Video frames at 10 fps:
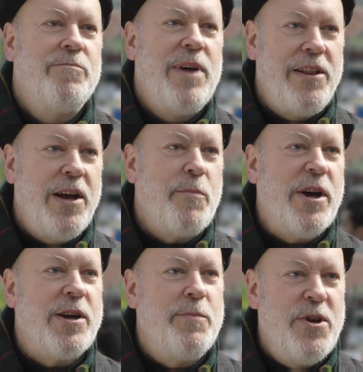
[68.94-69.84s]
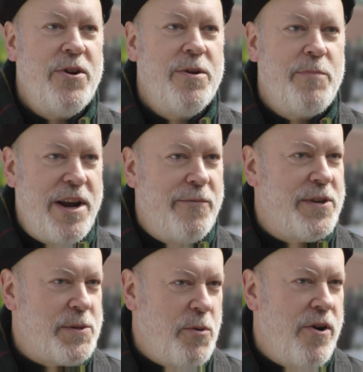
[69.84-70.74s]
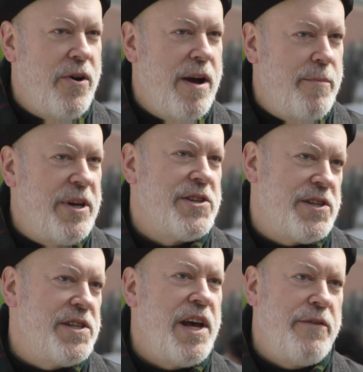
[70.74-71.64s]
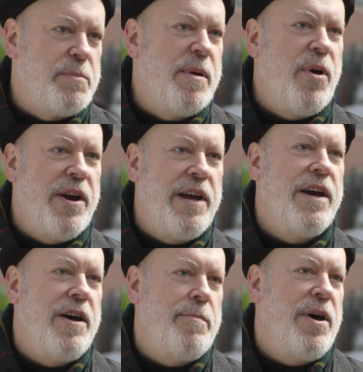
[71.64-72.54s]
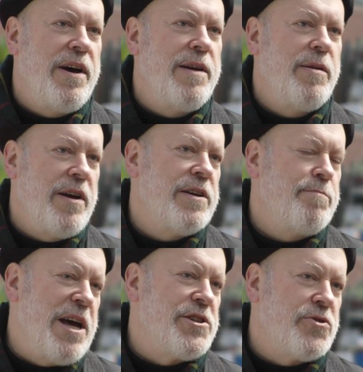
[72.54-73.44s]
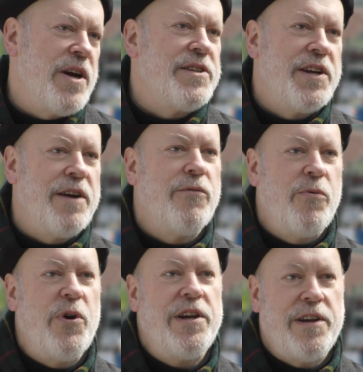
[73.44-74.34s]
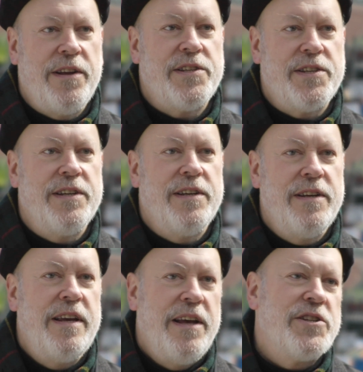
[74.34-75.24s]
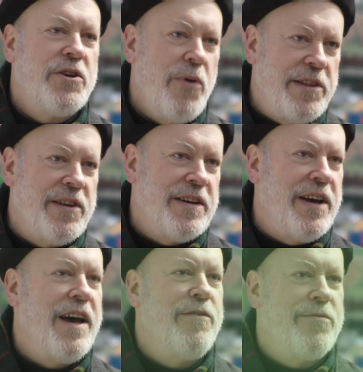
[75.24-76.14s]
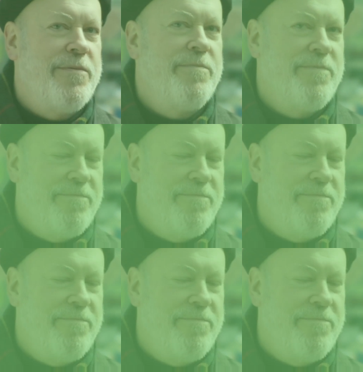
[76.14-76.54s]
I like my commuter benefits program because it saves me money on my uh, mass transit every week. It's a, it's a great thing to have.